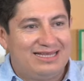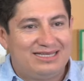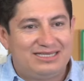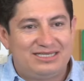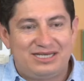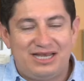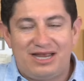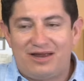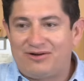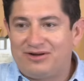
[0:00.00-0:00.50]

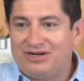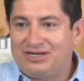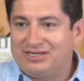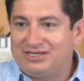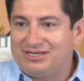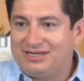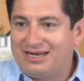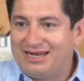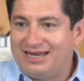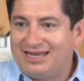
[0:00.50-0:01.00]

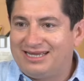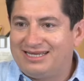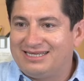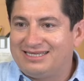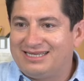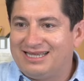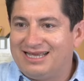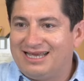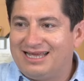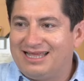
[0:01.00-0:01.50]
cherish,
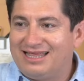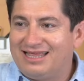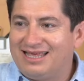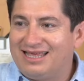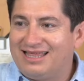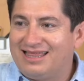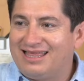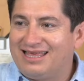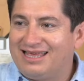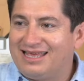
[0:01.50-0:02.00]
is
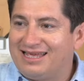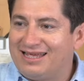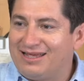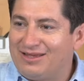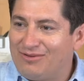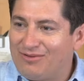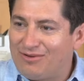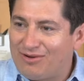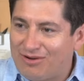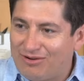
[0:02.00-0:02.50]
that
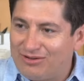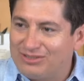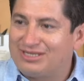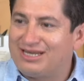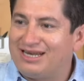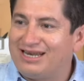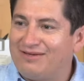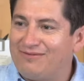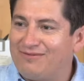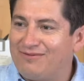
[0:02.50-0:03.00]
you're
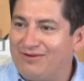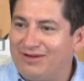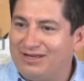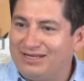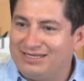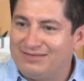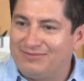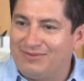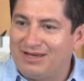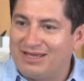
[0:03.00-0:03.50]
constantly
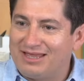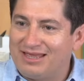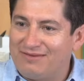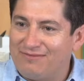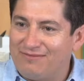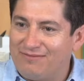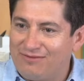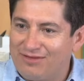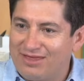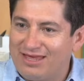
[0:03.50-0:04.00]
influenced by the
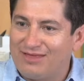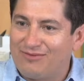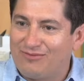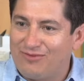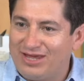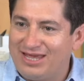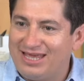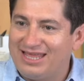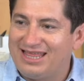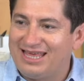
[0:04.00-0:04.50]
food that
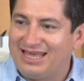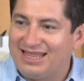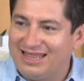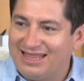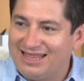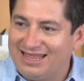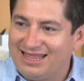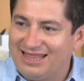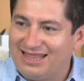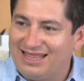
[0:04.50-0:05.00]
we eat
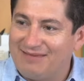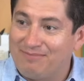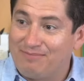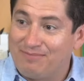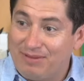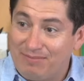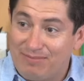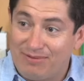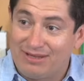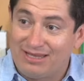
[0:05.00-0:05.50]
and the
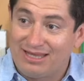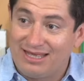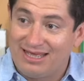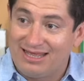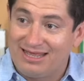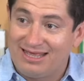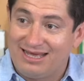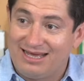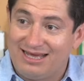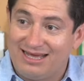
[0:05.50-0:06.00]
people
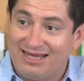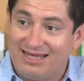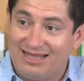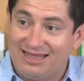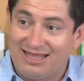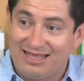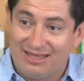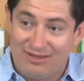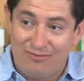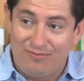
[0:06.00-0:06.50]

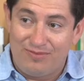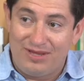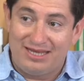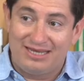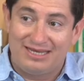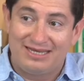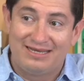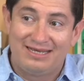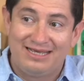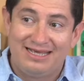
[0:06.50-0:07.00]
that you
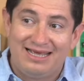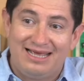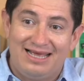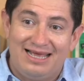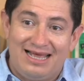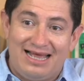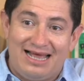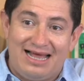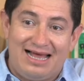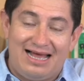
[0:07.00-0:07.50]
meet.
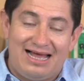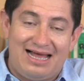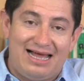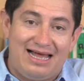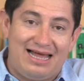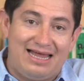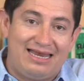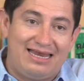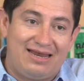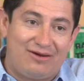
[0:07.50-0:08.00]

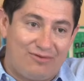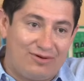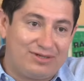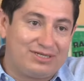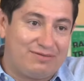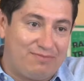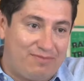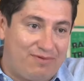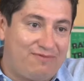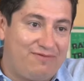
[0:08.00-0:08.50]
And there
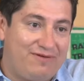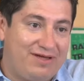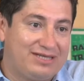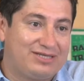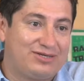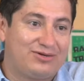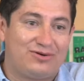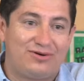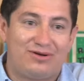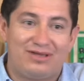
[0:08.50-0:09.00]
was a
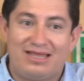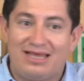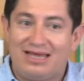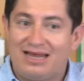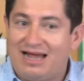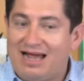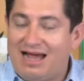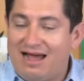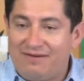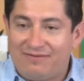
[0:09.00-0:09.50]
professor that
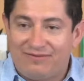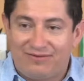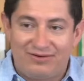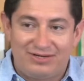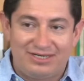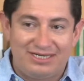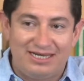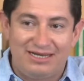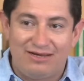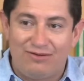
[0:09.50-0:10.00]
after
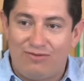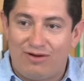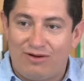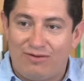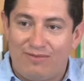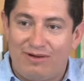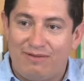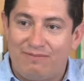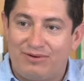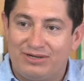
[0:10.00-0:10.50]
seeing one
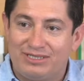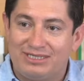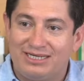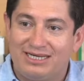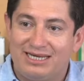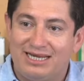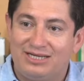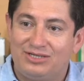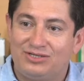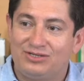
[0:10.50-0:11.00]
of my
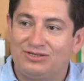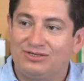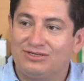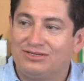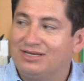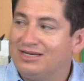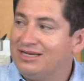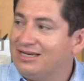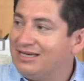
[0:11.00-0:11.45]
presentations,